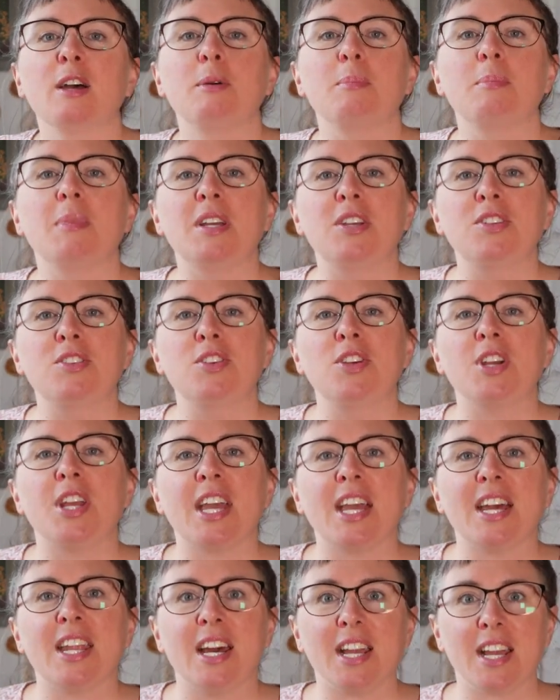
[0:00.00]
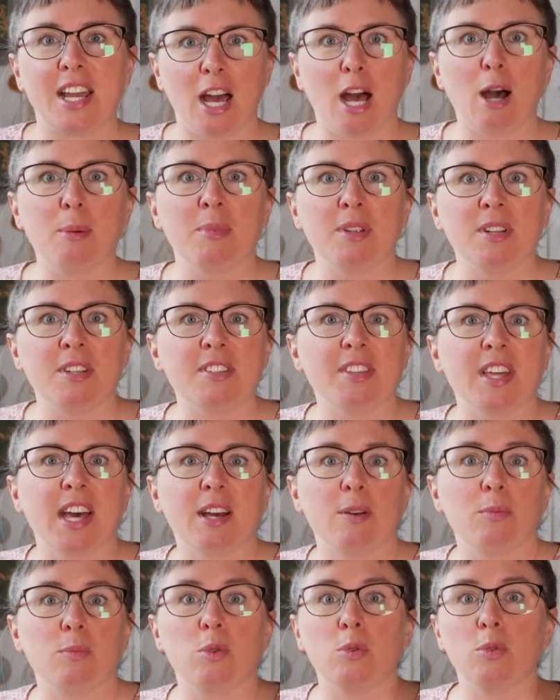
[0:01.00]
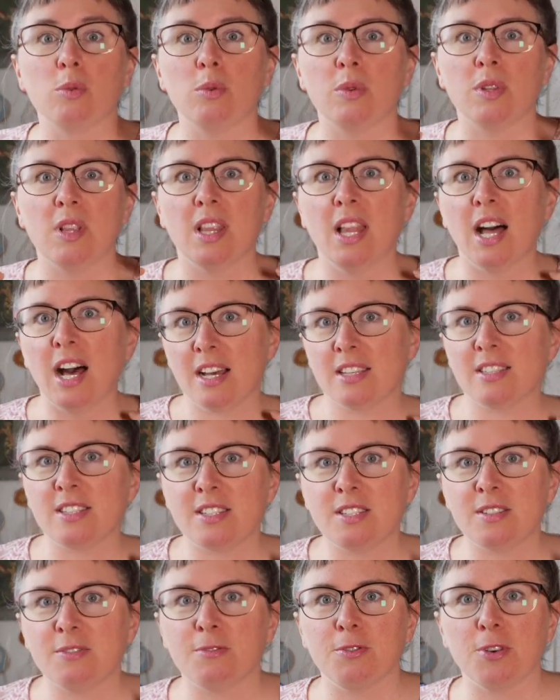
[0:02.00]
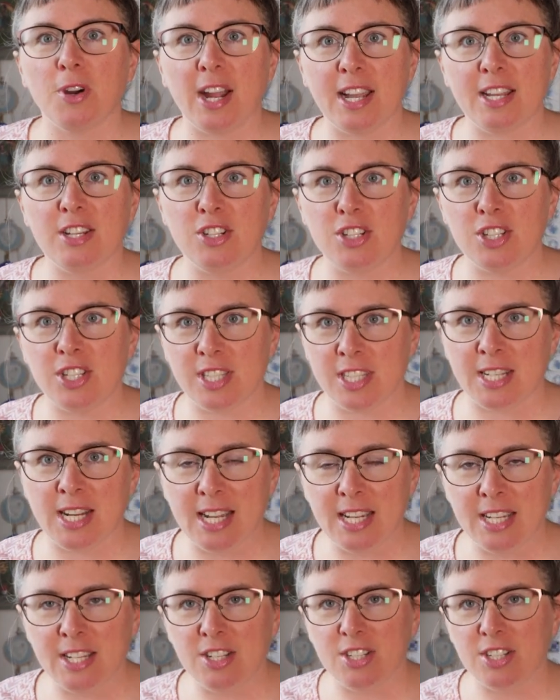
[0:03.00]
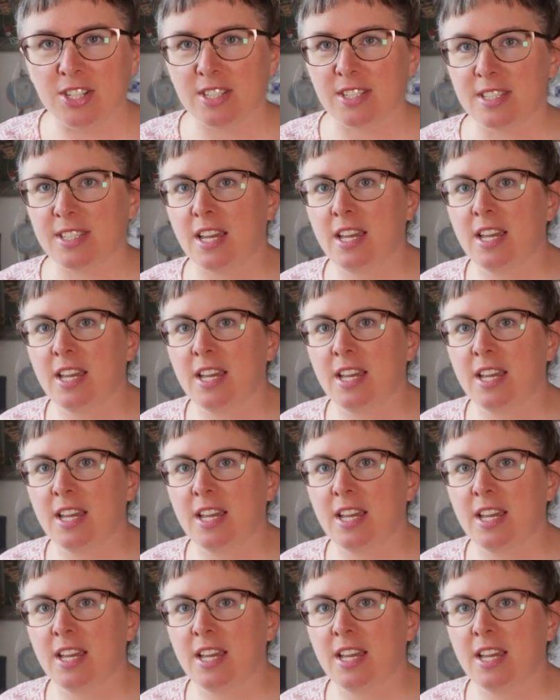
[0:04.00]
mean you get a garment that will last for ages and ages.